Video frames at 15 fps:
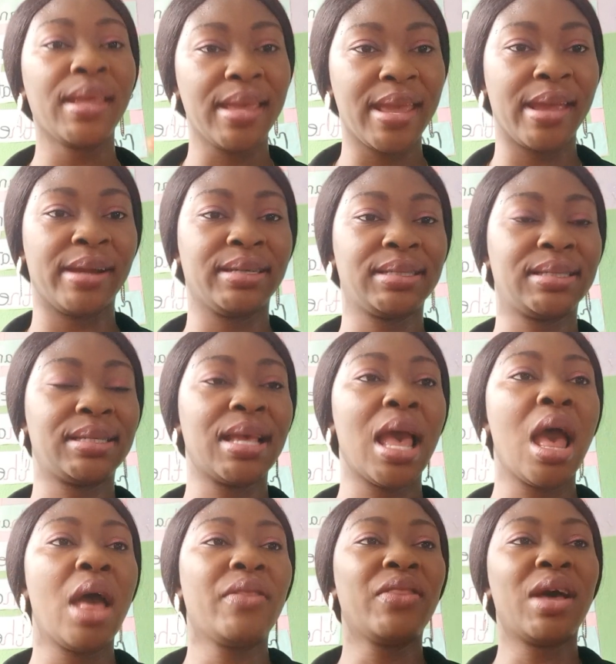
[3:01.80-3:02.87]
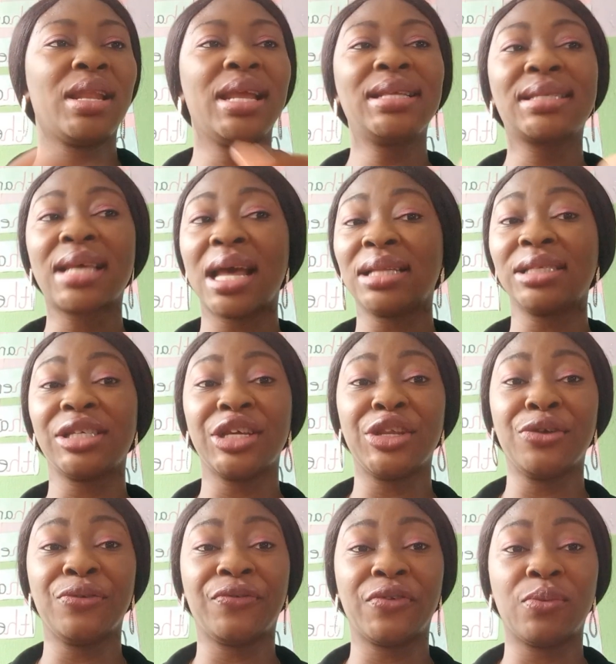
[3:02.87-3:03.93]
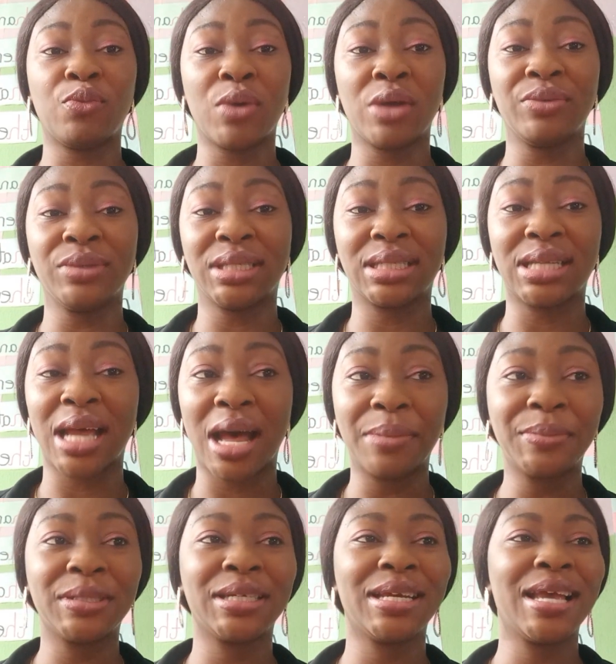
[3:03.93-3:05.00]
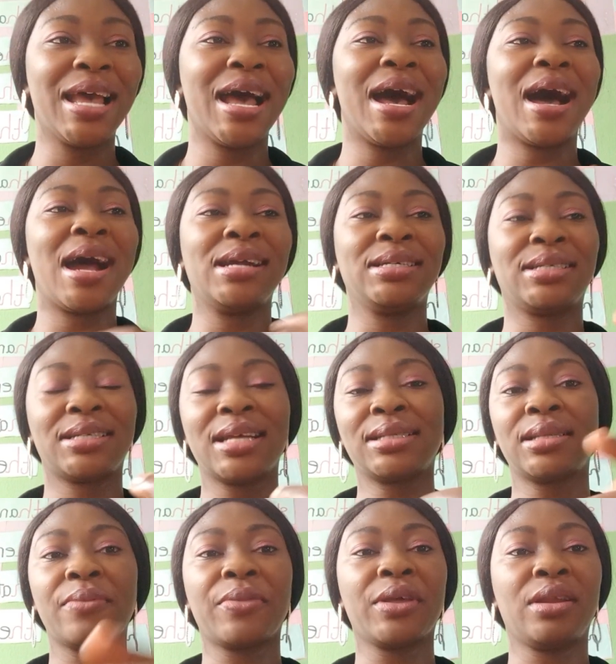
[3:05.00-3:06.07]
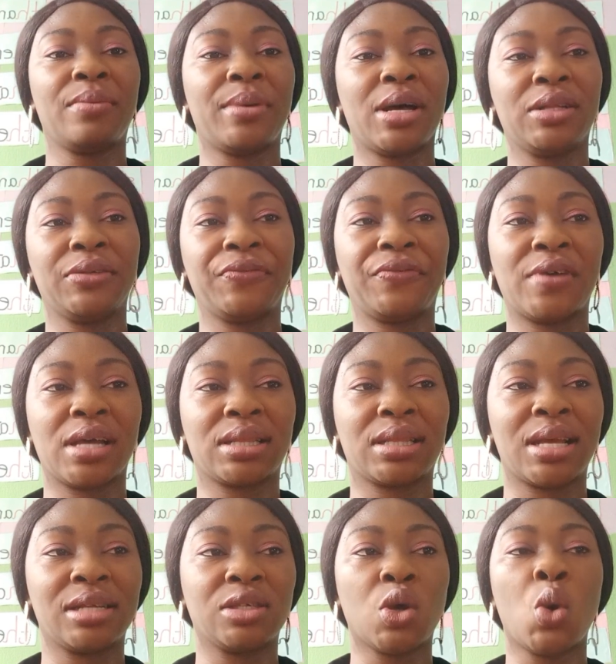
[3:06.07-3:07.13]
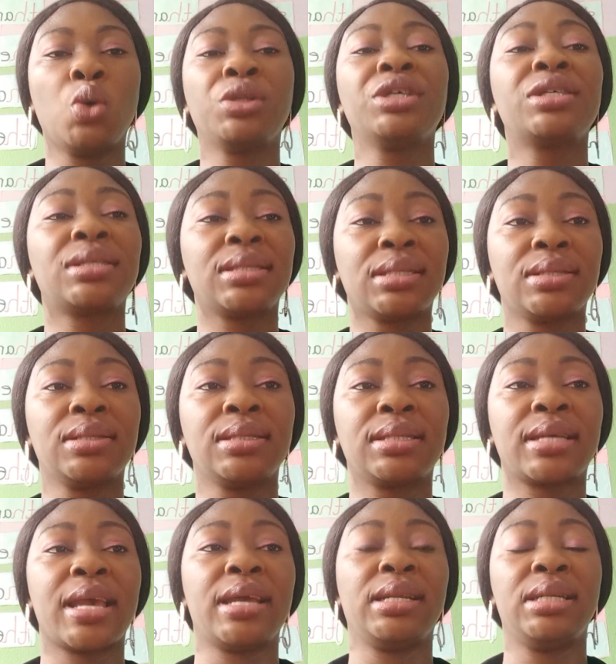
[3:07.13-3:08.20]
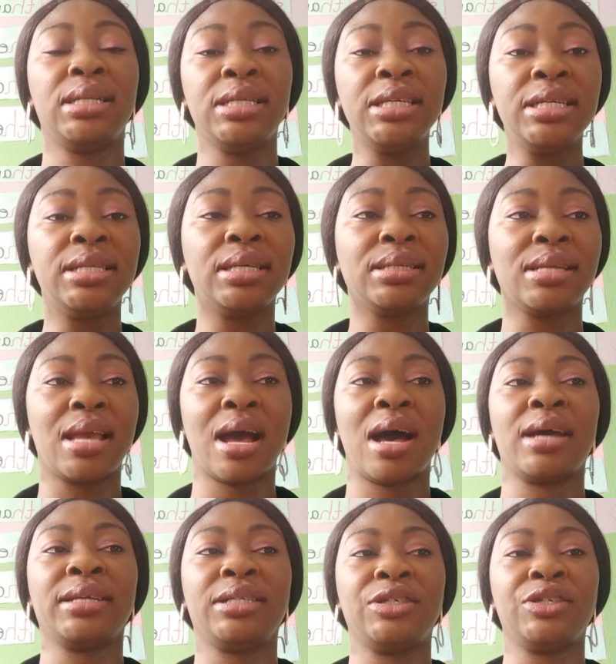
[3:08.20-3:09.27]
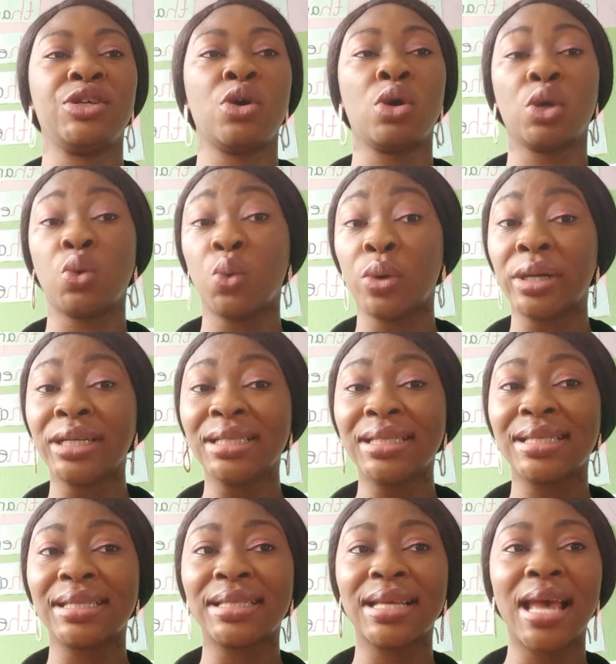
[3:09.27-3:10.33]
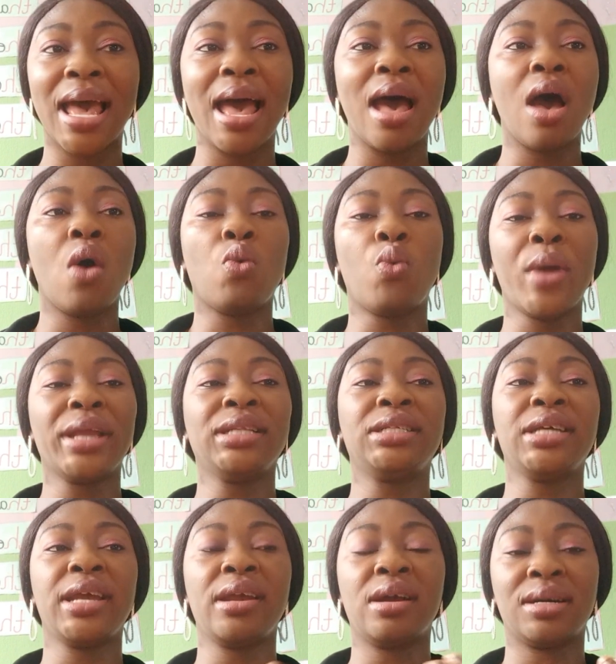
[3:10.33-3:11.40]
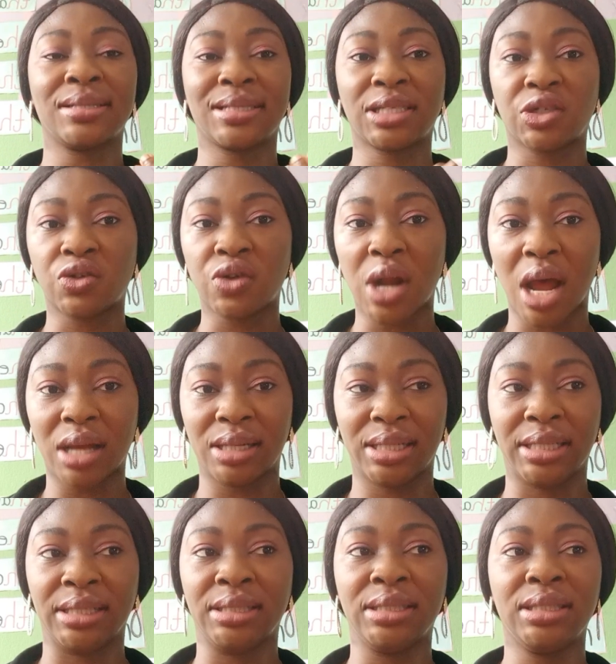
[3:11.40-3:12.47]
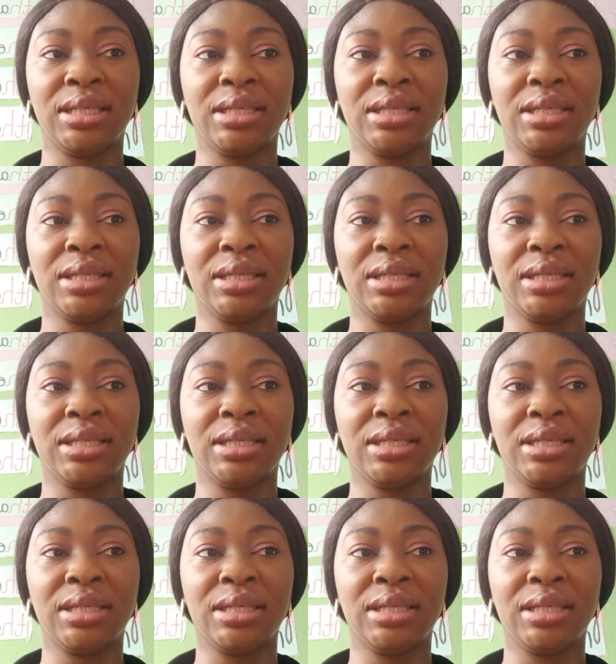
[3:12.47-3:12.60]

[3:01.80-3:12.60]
Yes. Now let's continue from where we stopped. I said something about the fact that older students can lead and guide the younger ones when they are struggling.